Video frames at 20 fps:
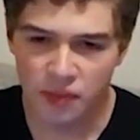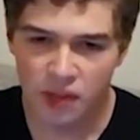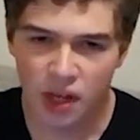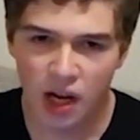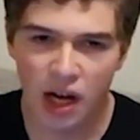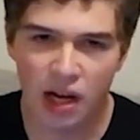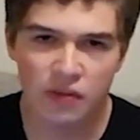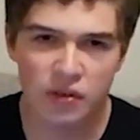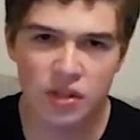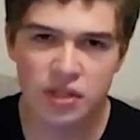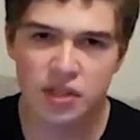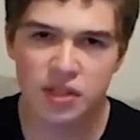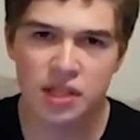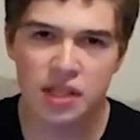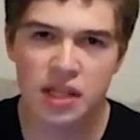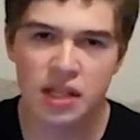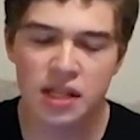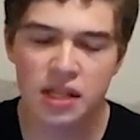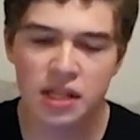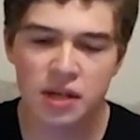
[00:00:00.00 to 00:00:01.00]

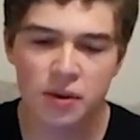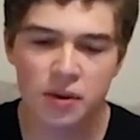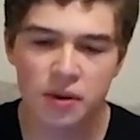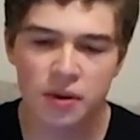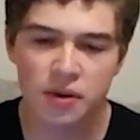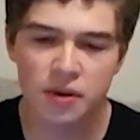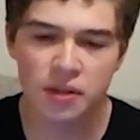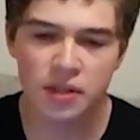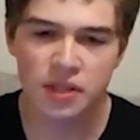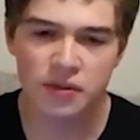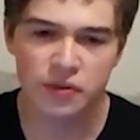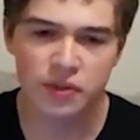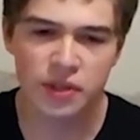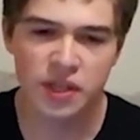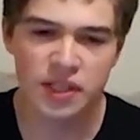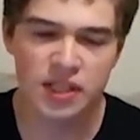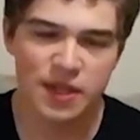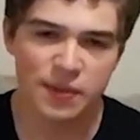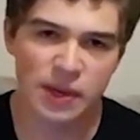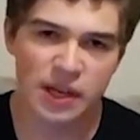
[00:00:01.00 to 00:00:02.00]
obviously there were different
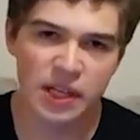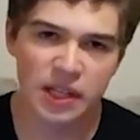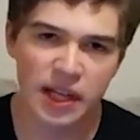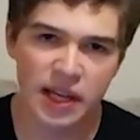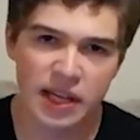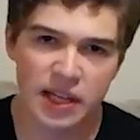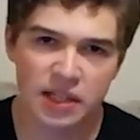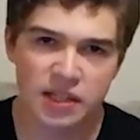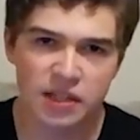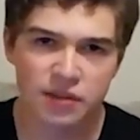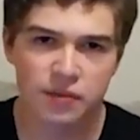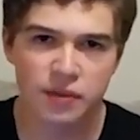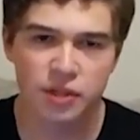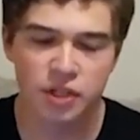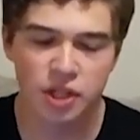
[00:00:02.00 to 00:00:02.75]
things I made, like different